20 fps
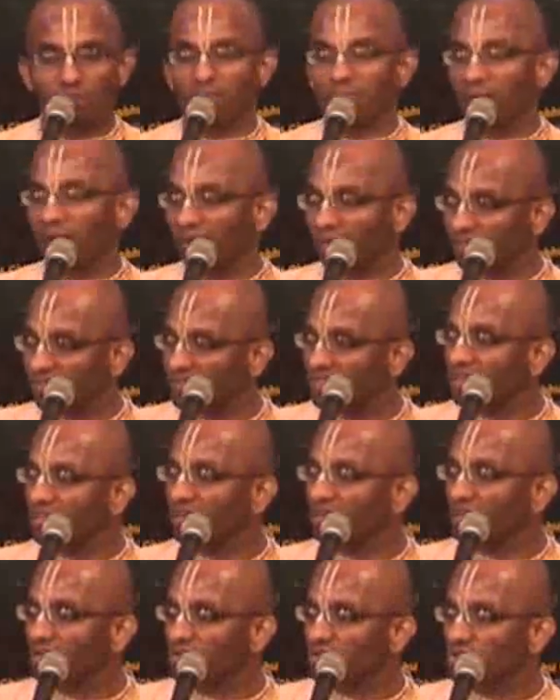by practicing
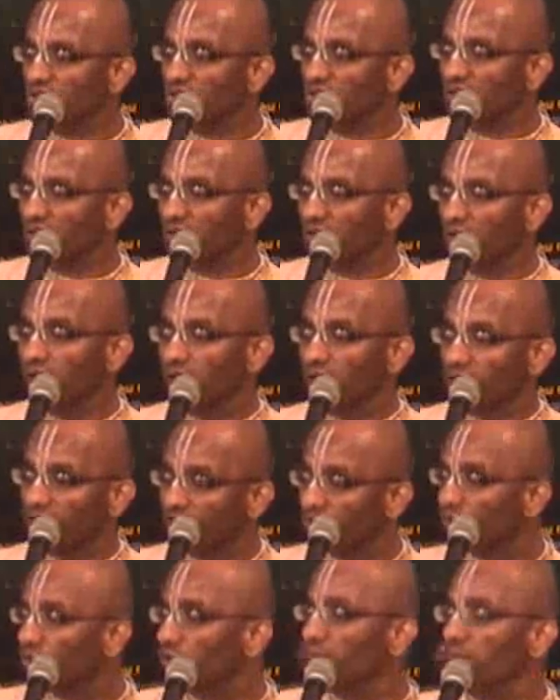religion,
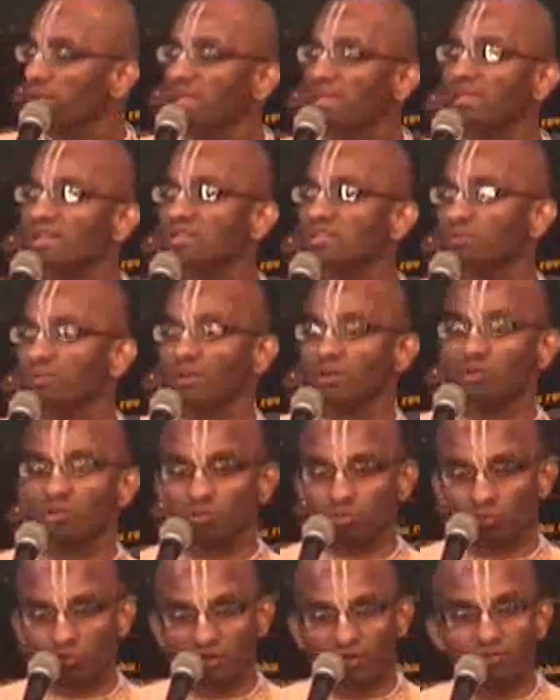it should make us
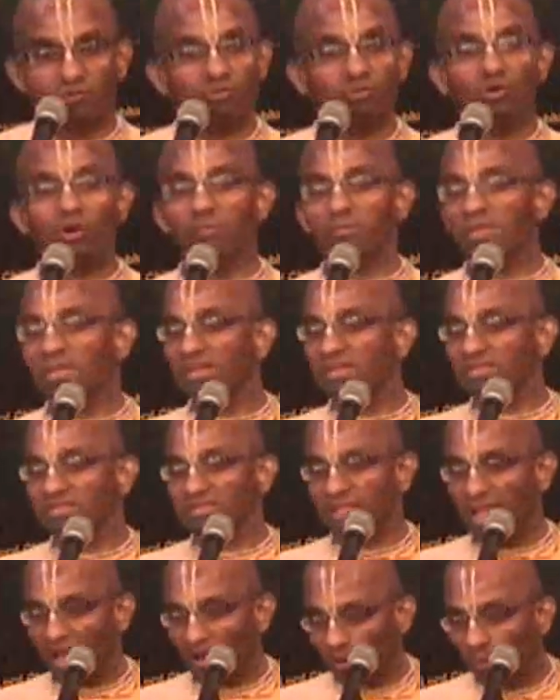spiritual. It should not make us
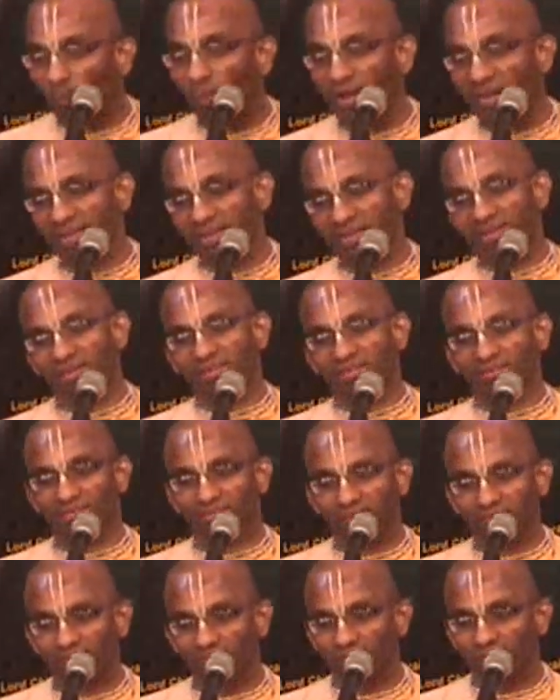narrow-minded.
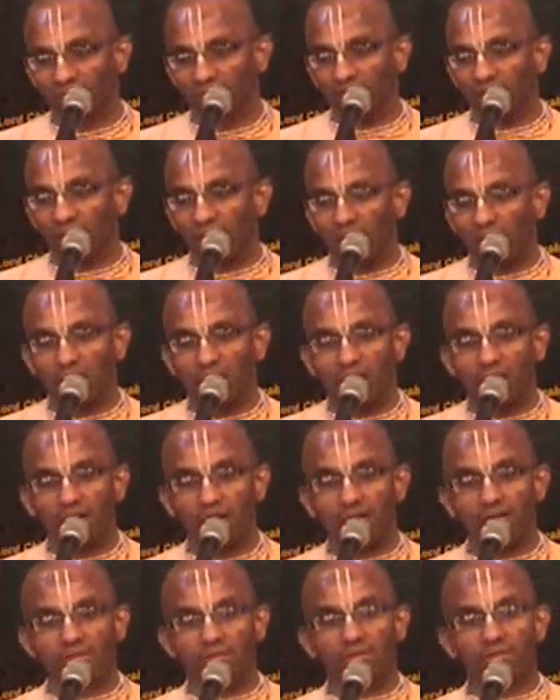
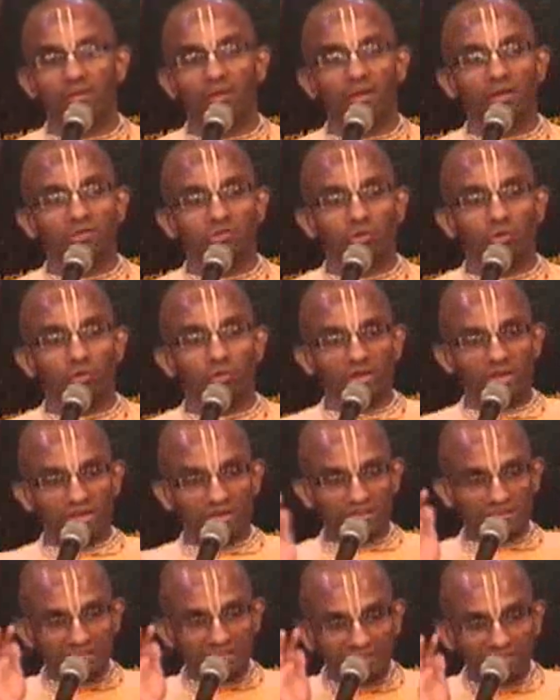And so
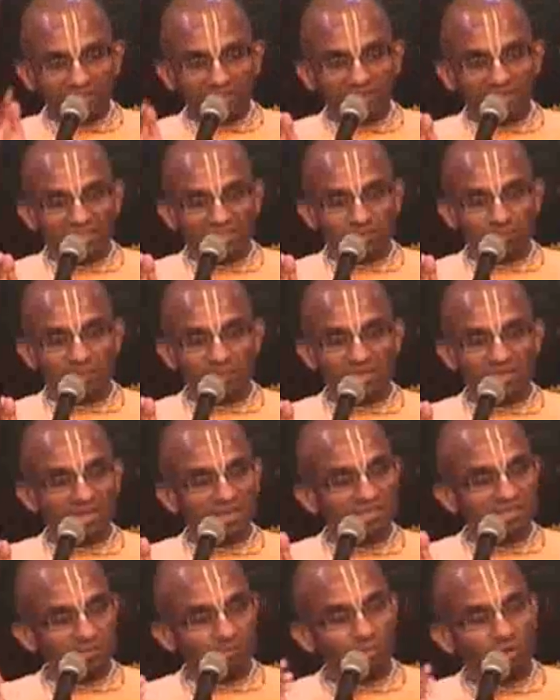literally speaking,
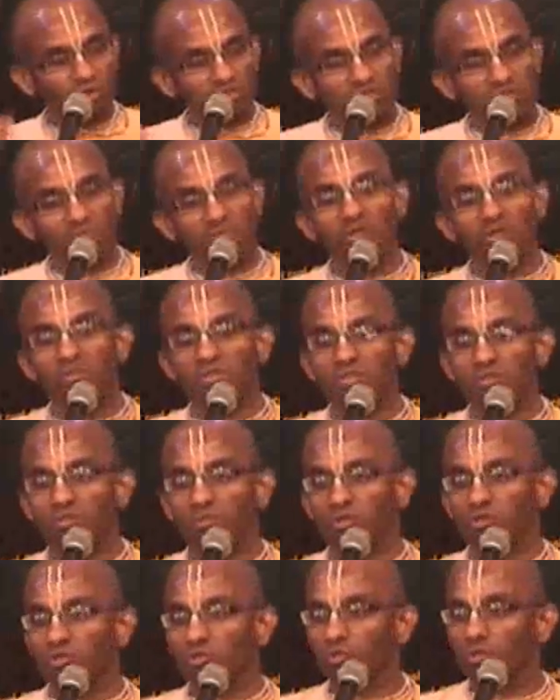is it possible to be
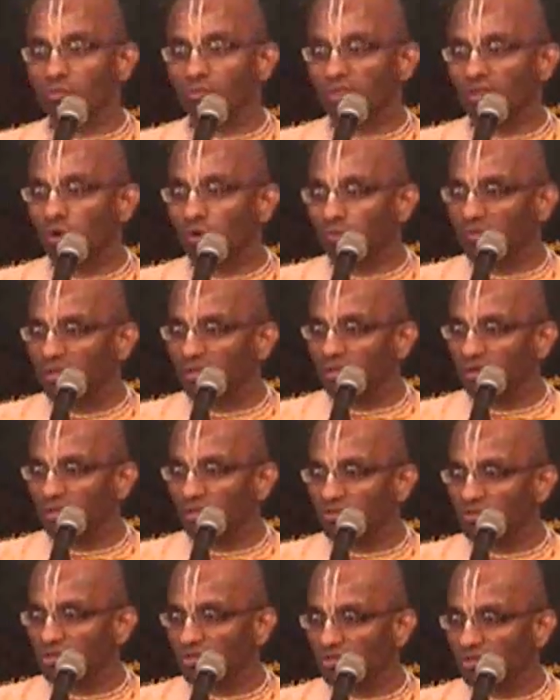spiritual without being
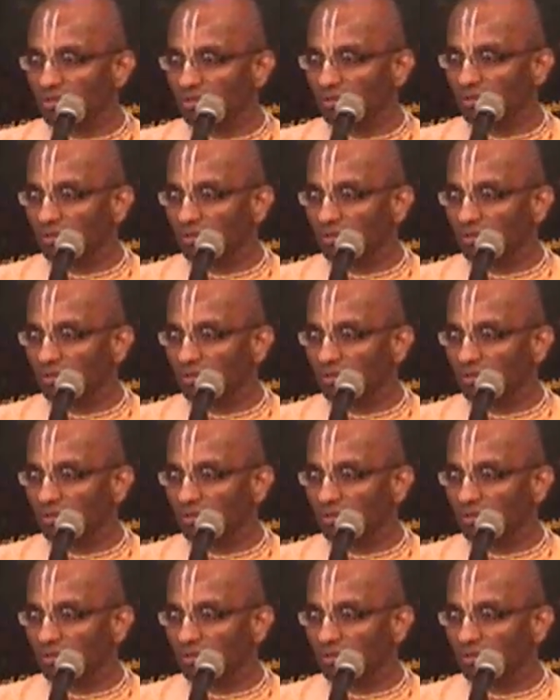religious?